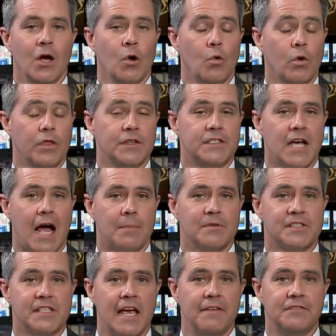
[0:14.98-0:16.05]
Well, the top
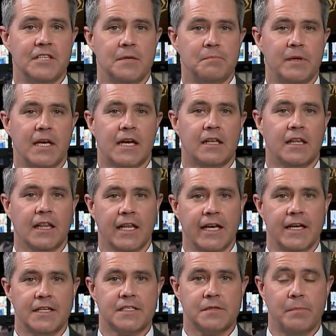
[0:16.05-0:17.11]
safety pick
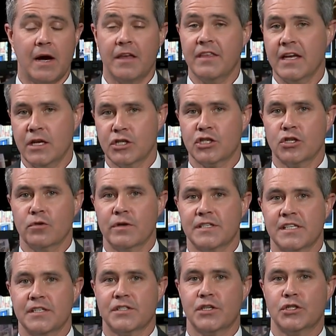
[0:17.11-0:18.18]
list by the Insurance
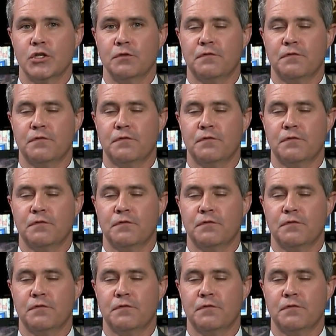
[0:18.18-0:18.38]
Institute